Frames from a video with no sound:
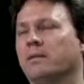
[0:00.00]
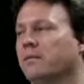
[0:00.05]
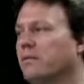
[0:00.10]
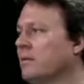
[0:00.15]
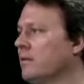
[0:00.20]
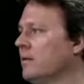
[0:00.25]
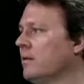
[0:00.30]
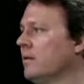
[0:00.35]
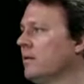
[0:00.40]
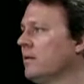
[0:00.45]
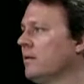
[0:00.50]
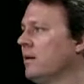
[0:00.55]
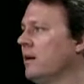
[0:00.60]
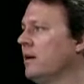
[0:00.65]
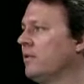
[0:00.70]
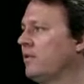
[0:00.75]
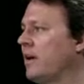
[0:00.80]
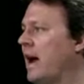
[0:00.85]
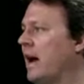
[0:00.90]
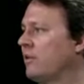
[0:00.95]
light.
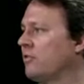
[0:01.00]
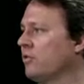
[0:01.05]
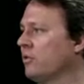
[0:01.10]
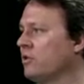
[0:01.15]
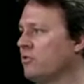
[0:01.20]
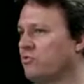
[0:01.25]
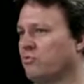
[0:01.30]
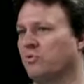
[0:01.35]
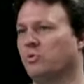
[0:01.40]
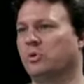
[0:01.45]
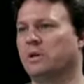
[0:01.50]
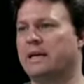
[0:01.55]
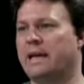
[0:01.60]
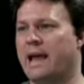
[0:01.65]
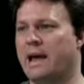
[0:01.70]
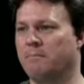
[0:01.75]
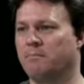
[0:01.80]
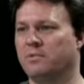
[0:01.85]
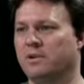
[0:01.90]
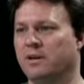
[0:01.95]
It's actually
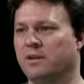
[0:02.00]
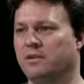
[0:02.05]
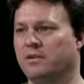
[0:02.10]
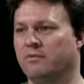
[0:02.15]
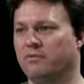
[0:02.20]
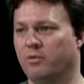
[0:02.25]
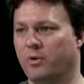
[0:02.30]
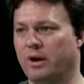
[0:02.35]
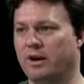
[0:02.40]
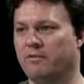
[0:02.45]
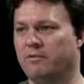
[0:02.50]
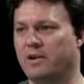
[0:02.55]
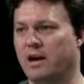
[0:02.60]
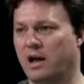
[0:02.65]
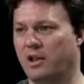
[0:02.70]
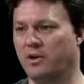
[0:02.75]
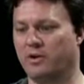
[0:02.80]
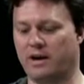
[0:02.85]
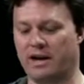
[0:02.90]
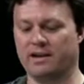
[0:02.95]
truly empty and
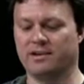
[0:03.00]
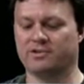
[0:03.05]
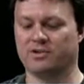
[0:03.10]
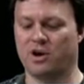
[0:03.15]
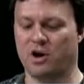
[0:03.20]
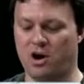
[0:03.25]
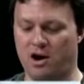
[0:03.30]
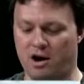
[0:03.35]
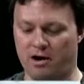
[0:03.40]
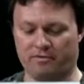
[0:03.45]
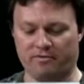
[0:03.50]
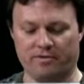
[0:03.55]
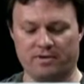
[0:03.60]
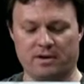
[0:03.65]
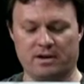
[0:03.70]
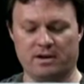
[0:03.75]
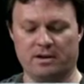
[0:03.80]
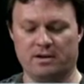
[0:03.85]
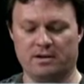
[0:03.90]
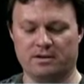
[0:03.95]
devoid of color. It is
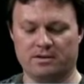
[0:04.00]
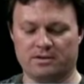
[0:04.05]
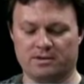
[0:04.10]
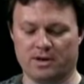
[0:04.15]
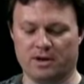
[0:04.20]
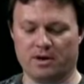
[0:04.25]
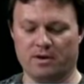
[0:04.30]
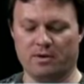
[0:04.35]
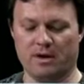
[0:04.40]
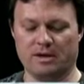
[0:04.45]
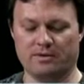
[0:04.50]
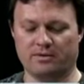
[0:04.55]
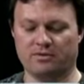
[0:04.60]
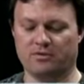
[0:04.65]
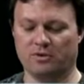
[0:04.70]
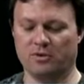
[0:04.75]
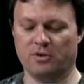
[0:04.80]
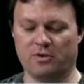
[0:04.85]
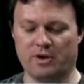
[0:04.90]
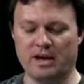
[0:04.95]
off.
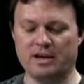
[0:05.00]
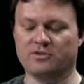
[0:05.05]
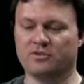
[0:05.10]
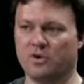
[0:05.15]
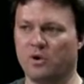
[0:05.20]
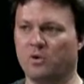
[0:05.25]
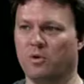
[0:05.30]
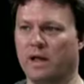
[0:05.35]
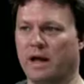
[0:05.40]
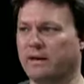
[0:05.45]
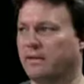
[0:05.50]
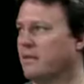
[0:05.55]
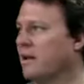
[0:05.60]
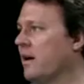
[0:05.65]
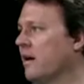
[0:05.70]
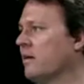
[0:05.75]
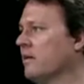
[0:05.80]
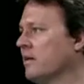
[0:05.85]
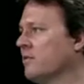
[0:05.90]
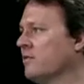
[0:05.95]
Right. So there is no
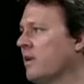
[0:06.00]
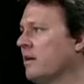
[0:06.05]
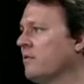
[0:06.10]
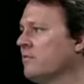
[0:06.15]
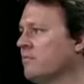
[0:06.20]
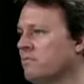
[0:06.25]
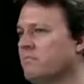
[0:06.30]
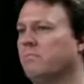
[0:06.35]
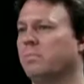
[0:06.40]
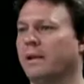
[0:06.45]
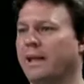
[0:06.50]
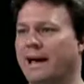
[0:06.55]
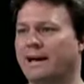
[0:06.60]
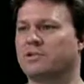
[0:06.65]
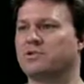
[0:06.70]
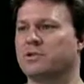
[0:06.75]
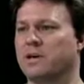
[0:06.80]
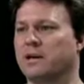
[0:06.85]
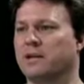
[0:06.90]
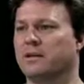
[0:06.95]
light there. It's not
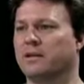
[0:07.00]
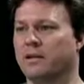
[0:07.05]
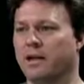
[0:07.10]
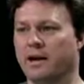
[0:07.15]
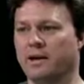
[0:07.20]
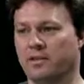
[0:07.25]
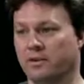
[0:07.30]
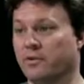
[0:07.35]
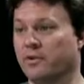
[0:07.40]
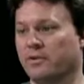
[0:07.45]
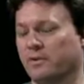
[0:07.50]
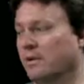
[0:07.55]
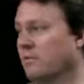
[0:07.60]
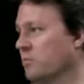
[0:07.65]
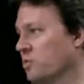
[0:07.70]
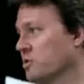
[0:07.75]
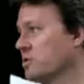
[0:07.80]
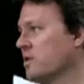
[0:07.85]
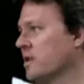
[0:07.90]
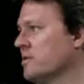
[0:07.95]
black shaded light,
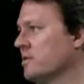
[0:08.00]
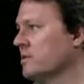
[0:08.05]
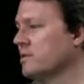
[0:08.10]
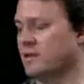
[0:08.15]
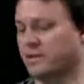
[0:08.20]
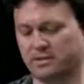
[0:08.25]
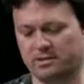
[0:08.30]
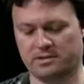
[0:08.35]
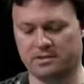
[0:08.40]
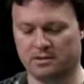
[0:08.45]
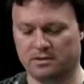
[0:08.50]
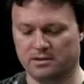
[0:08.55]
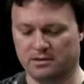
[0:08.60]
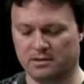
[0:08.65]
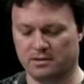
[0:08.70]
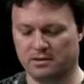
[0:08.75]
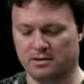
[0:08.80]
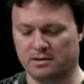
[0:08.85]
which does exist.